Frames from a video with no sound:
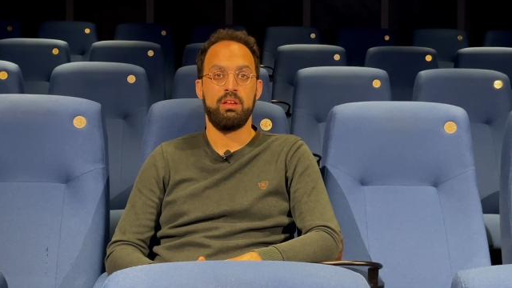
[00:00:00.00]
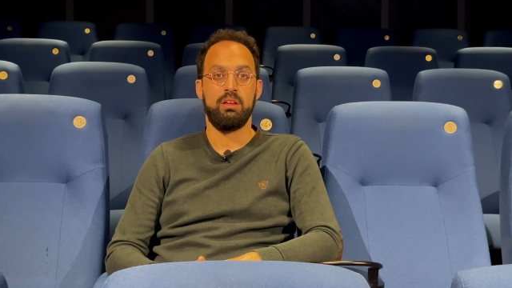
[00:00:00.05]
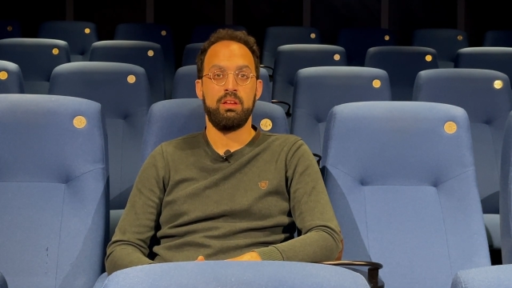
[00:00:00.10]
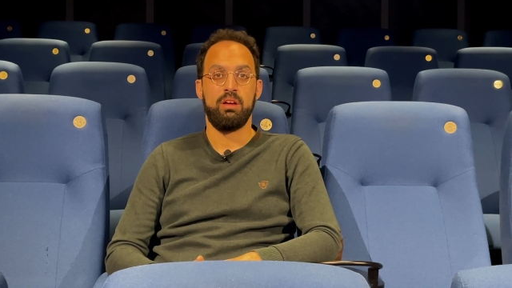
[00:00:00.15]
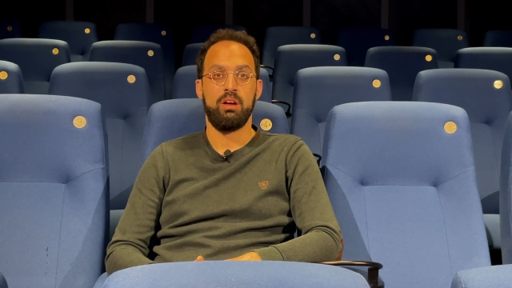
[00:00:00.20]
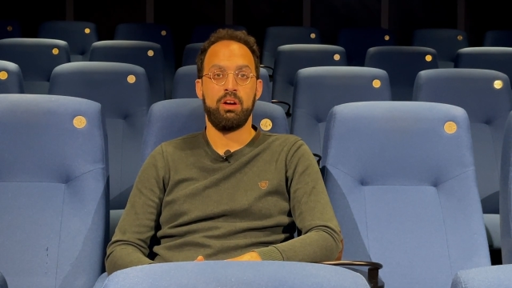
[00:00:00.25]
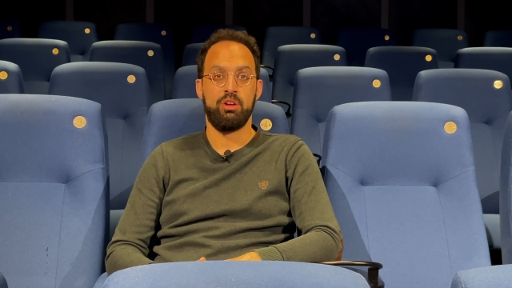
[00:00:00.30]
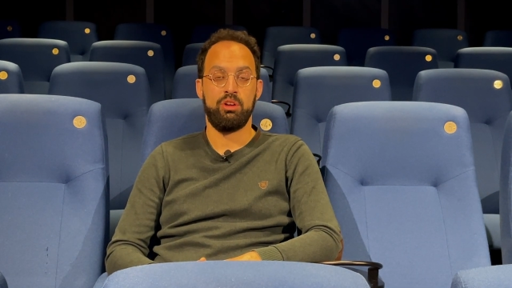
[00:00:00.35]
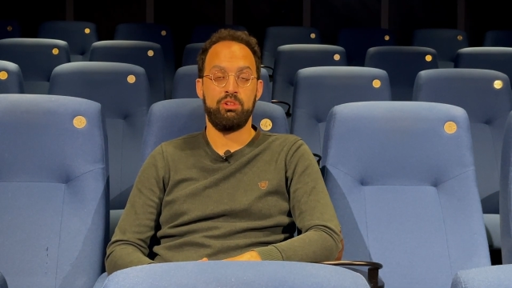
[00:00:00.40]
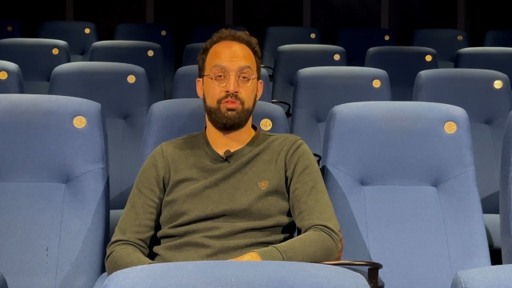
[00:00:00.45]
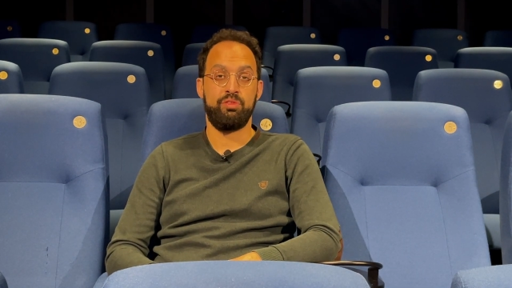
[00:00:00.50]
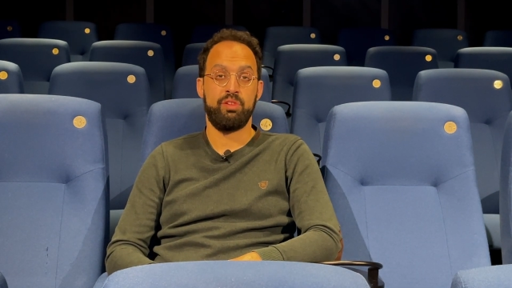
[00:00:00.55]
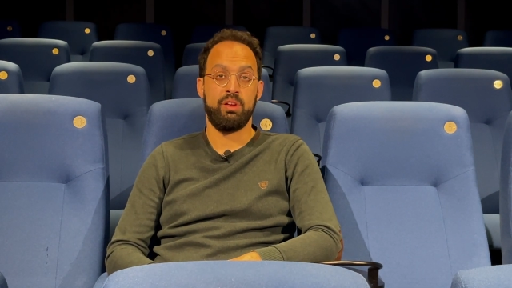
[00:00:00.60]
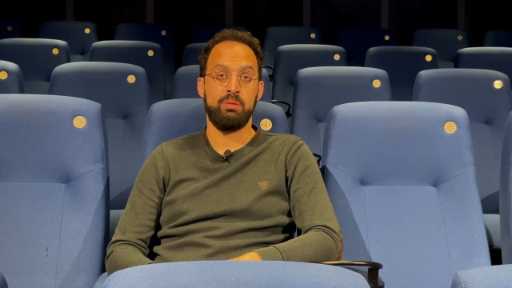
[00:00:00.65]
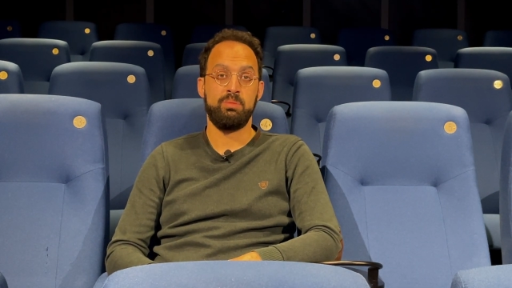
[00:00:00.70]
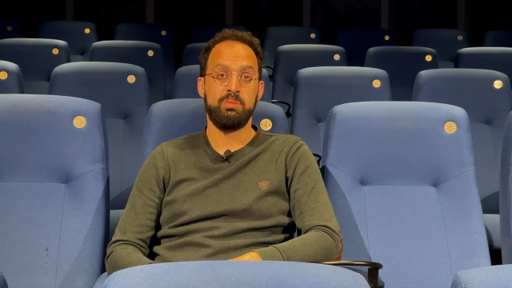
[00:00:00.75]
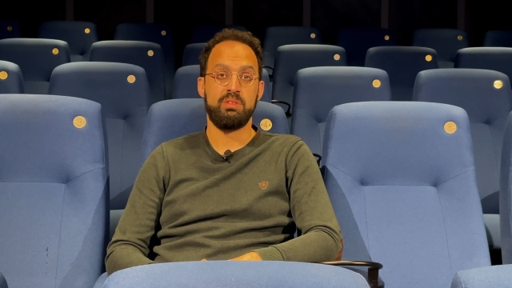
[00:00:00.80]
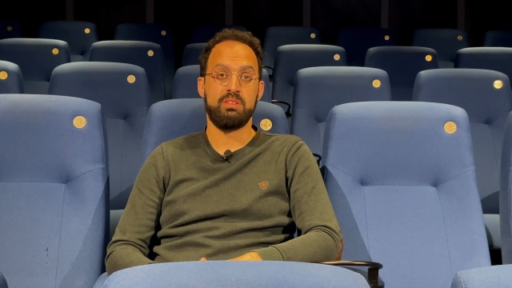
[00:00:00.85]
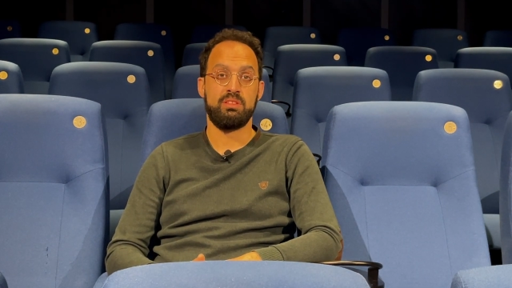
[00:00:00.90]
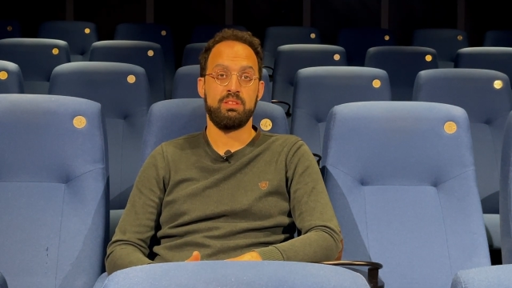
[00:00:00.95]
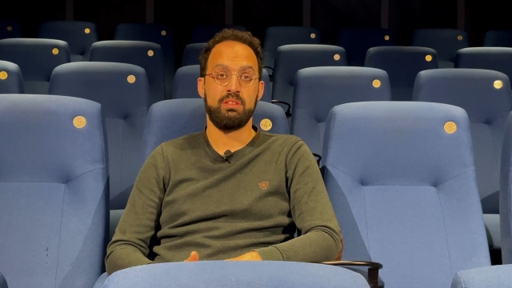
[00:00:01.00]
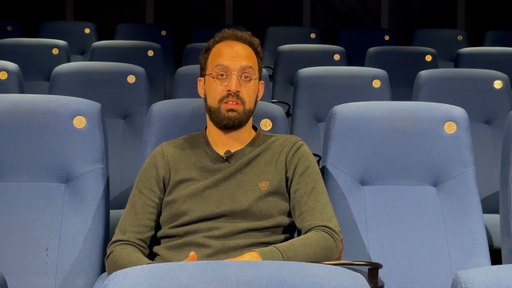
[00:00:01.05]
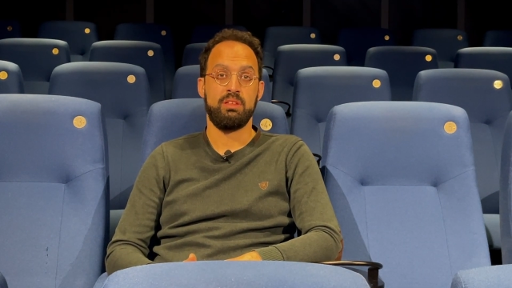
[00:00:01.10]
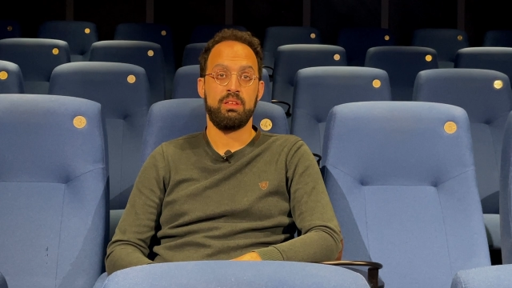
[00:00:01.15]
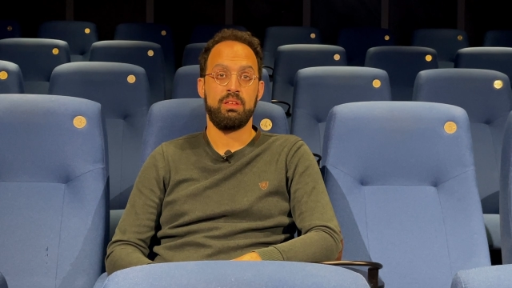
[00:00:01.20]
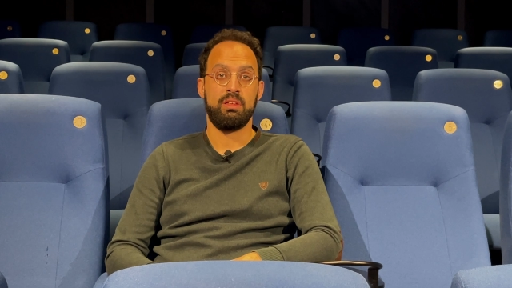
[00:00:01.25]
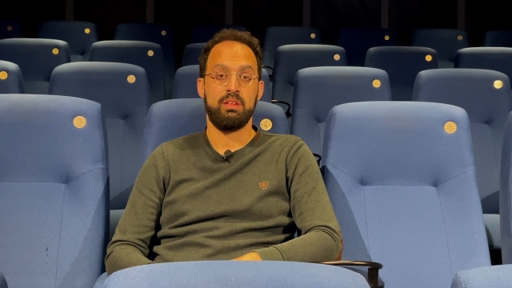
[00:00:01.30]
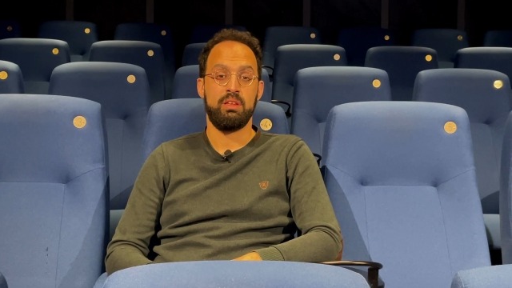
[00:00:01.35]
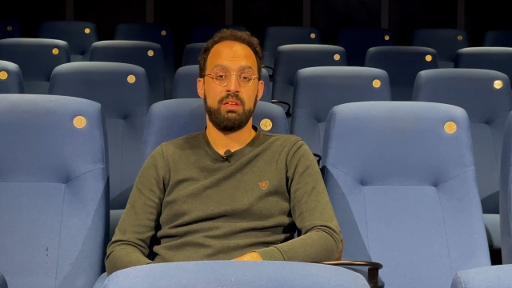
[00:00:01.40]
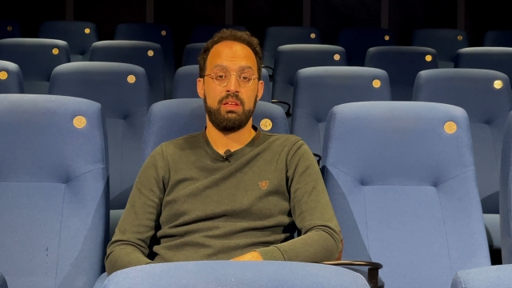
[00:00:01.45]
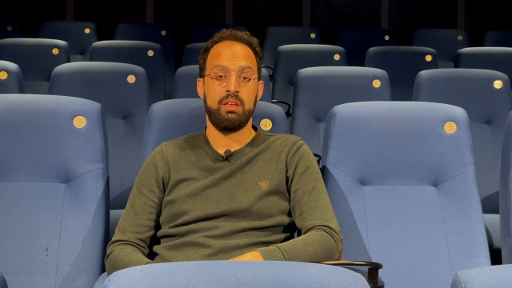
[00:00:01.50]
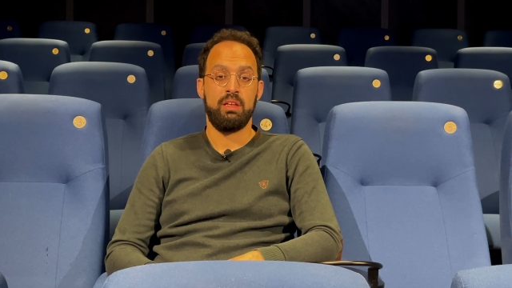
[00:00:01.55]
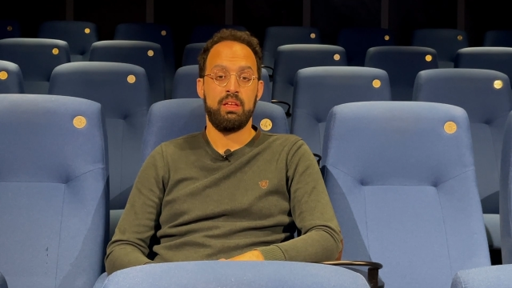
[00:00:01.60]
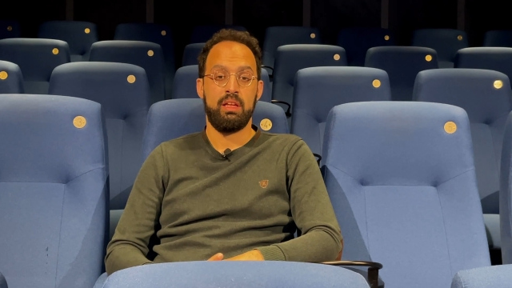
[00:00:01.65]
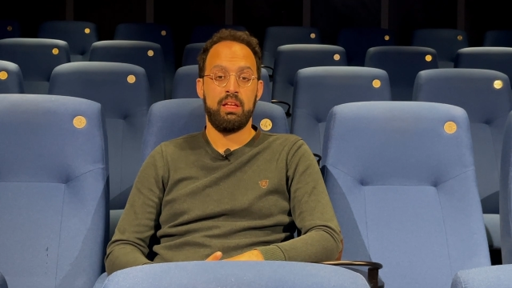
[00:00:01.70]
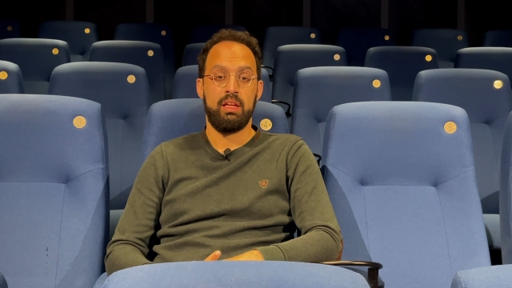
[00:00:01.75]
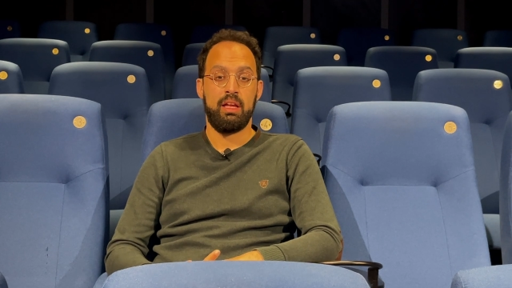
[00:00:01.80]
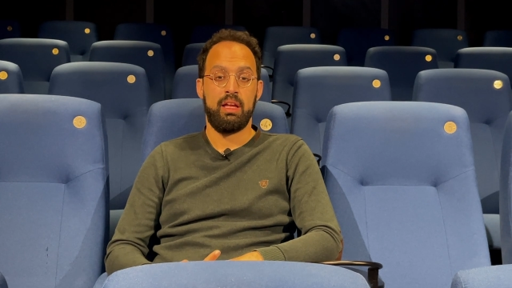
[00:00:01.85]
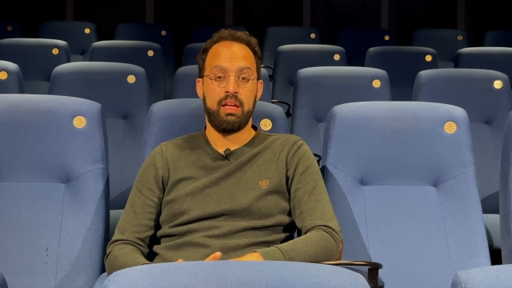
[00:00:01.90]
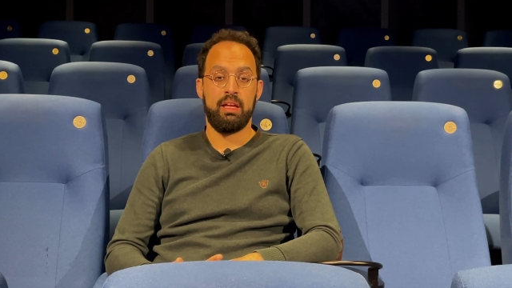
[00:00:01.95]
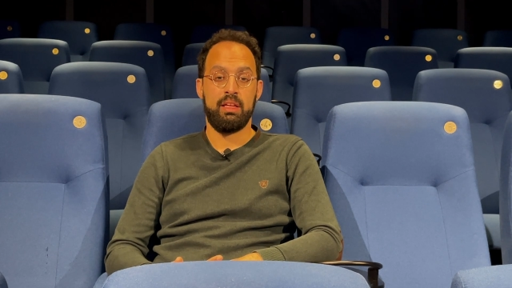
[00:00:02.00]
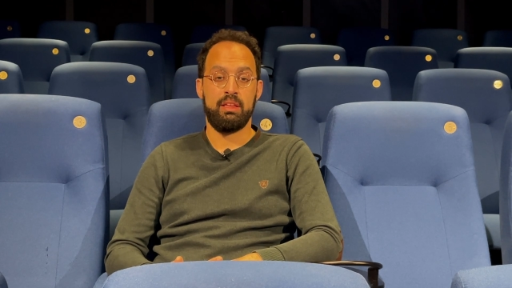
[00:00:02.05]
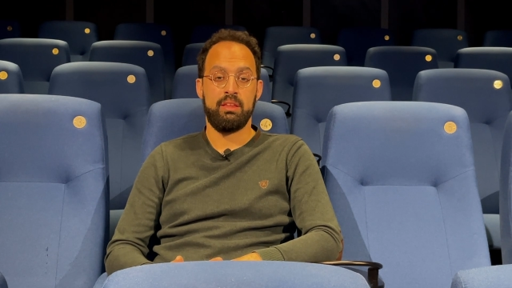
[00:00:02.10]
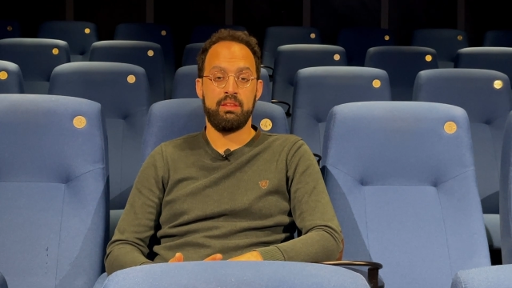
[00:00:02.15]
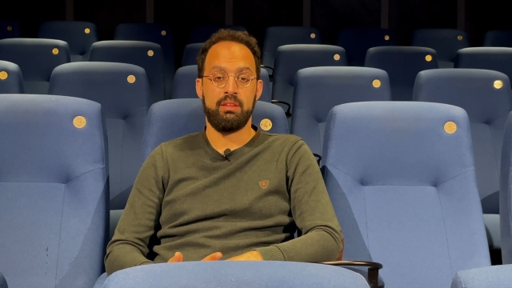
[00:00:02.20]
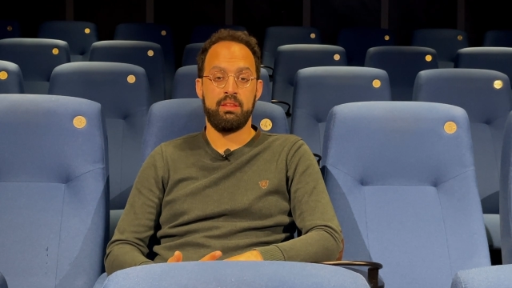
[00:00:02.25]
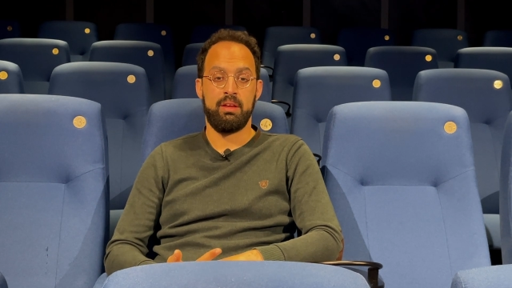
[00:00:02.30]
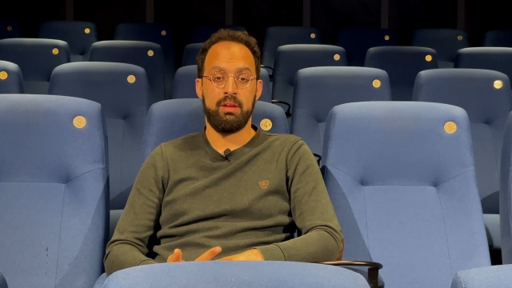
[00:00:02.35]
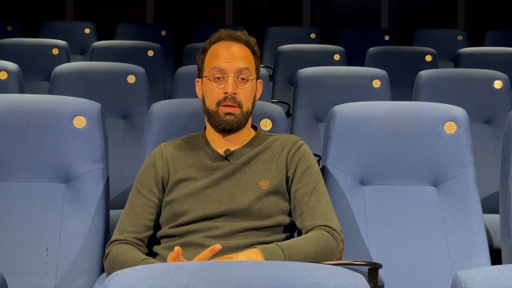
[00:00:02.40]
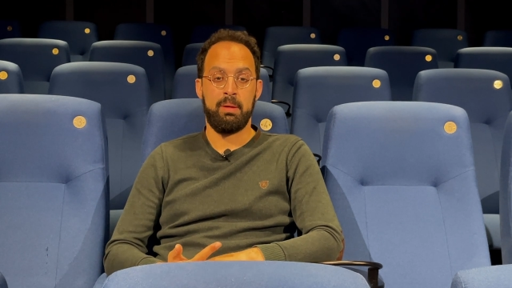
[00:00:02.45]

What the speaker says: horror films, and